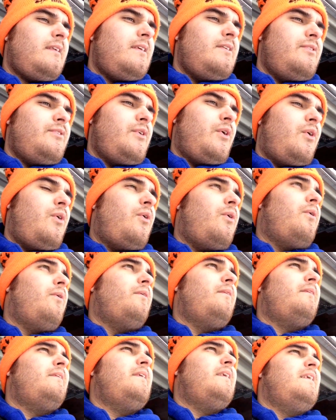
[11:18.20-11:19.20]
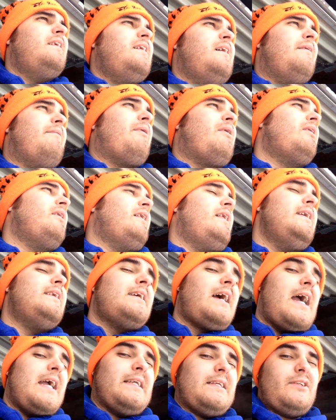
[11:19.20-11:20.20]
So apparently this
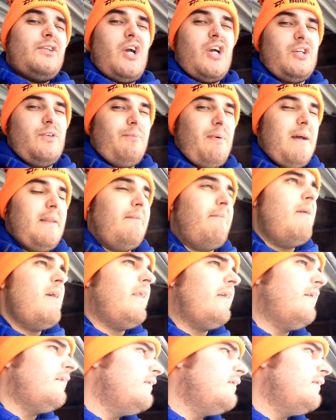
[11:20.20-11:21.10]
guy's charging by the minute.